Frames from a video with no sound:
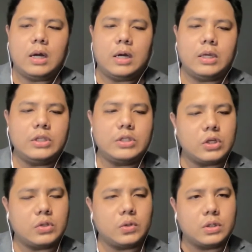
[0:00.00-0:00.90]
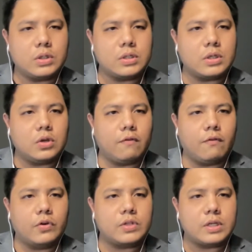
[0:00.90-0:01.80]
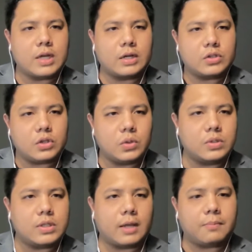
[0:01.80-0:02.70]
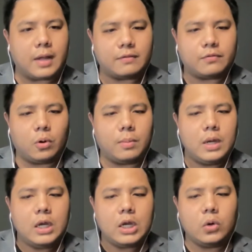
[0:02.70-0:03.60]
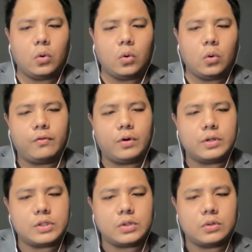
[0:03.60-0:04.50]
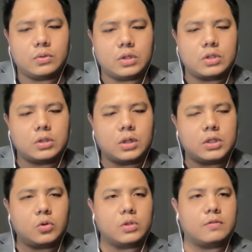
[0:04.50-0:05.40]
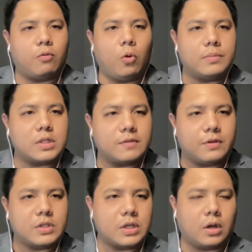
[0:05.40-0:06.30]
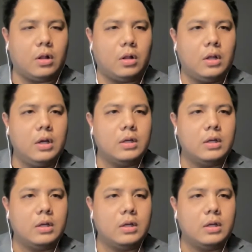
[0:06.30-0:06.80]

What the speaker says: Institutions and universities actually use that platform in order for us to digitally transform this physical